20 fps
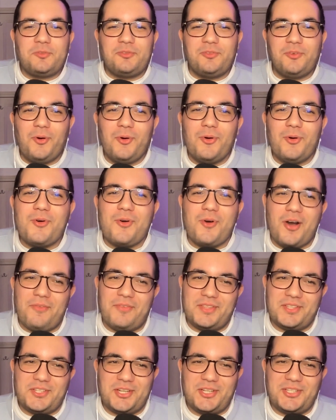4 of
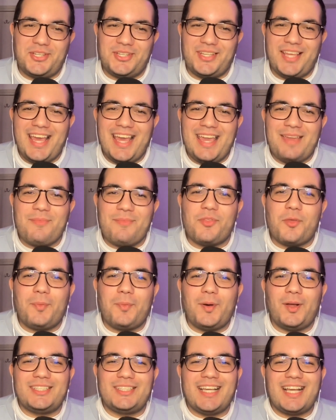It's Just a Game, the
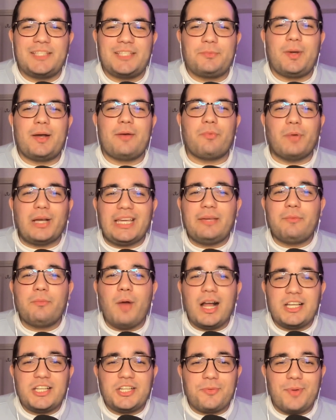podcast where we
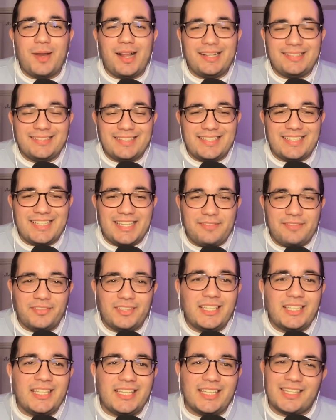watch reality
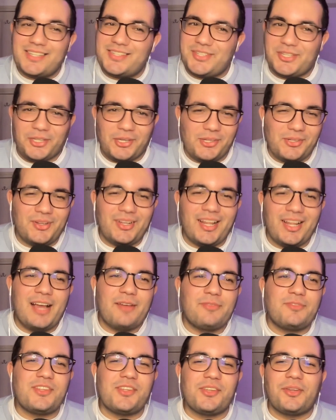TV so you don't
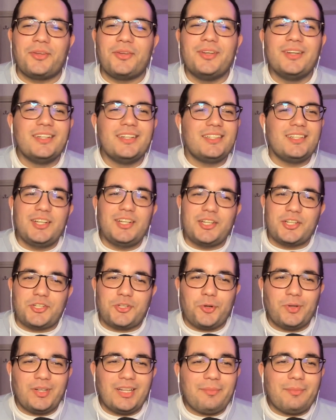have to.
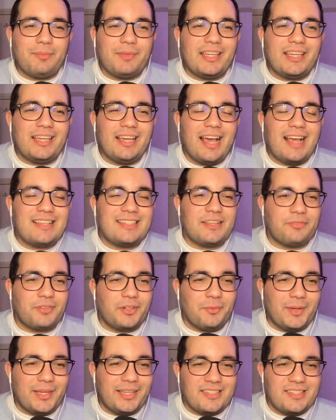Joining me as
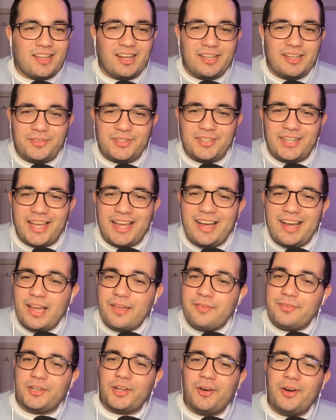every week is Ivan. Hi
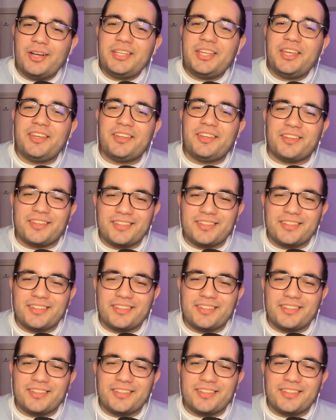Ivan, how are you?